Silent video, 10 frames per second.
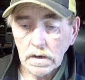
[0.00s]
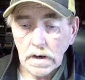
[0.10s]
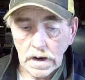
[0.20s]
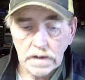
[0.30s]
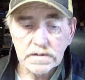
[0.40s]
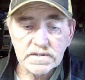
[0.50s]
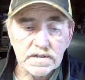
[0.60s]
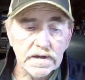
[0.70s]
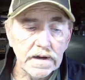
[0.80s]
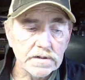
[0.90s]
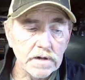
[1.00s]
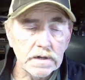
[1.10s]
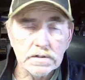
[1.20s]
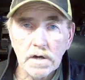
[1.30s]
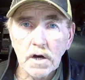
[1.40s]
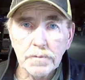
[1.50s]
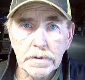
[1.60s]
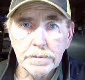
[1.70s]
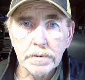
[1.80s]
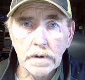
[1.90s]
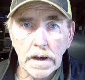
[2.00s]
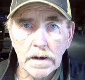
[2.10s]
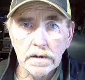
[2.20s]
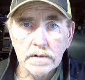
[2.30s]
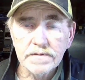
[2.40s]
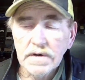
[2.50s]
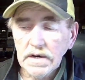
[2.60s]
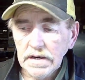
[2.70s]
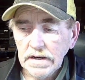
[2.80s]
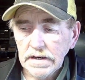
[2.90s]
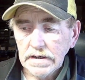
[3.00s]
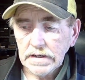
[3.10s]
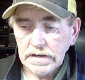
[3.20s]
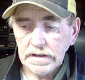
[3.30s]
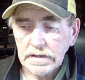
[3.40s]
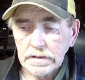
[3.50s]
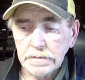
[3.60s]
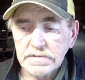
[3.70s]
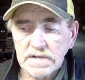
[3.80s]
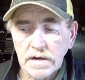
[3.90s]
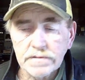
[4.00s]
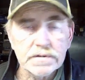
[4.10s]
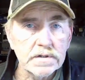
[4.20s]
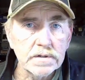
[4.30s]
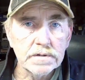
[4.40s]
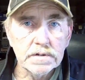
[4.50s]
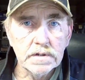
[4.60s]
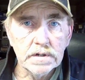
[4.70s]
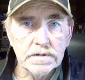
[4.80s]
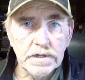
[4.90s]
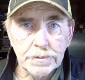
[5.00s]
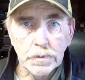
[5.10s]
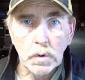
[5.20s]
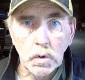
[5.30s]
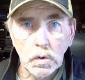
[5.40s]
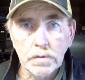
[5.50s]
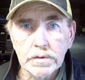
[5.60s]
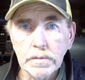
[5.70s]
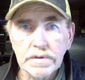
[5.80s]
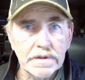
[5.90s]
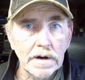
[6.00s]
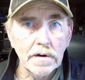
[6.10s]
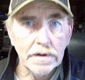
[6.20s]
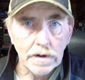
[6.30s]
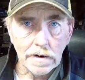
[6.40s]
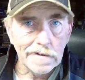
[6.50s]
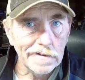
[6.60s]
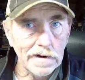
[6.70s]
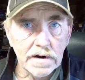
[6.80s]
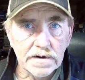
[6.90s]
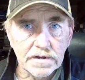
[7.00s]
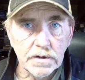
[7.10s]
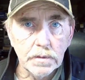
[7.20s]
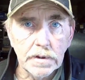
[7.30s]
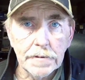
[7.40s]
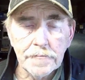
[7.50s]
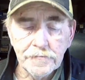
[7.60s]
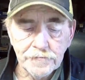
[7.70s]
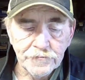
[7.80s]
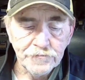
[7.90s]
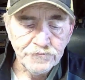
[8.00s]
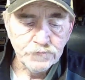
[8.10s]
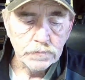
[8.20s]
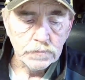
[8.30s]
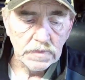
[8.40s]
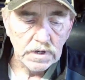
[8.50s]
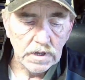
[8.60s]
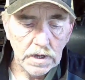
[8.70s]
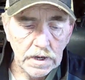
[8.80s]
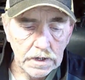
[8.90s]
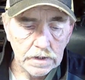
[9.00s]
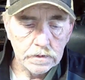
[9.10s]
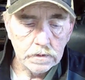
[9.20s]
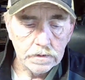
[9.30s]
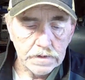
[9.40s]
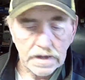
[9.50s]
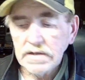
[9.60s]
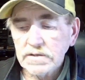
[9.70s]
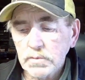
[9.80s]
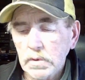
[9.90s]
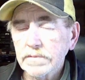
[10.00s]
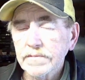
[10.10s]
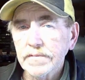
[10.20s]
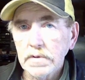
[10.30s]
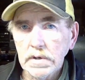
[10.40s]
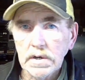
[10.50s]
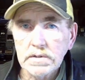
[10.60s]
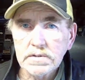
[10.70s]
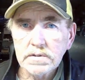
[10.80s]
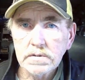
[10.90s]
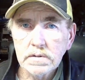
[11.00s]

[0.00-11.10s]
Honestly, I try to talk people out of getting themselves in a, a deeper hole than what they already are on a unit. And that has worked for us.